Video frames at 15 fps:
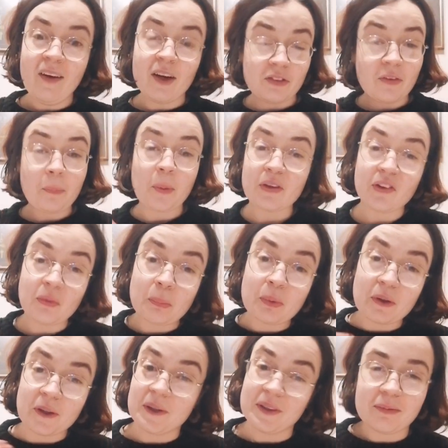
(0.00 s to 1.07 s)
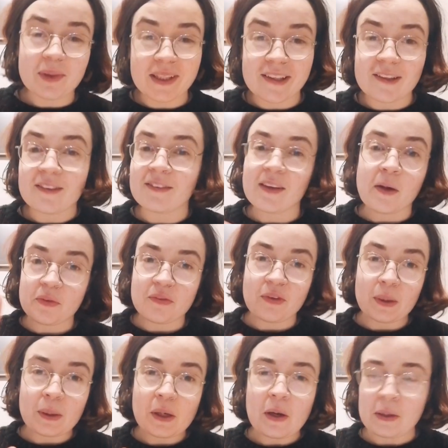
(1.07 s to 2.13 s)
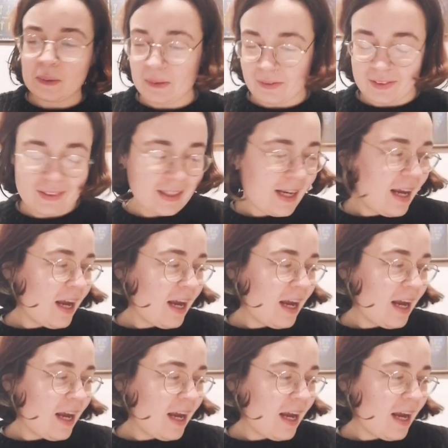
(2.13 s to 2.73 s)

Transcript: I've just put a jumper on because I was very cold.